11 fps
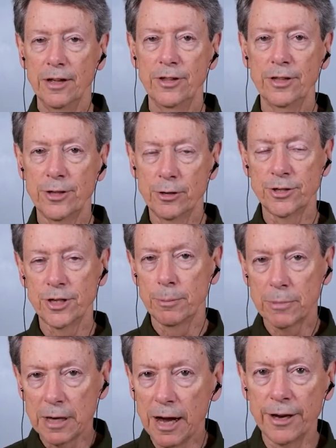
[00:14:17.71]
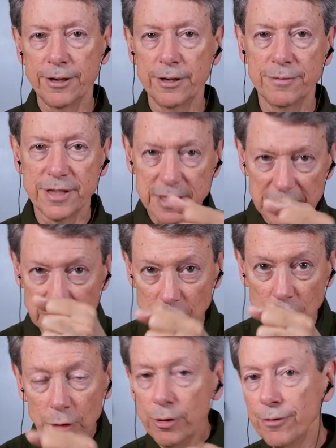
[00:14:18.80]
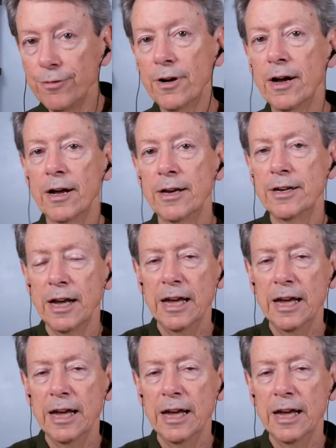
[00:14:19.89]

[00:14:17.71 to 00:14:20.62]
that there's some kind of unified,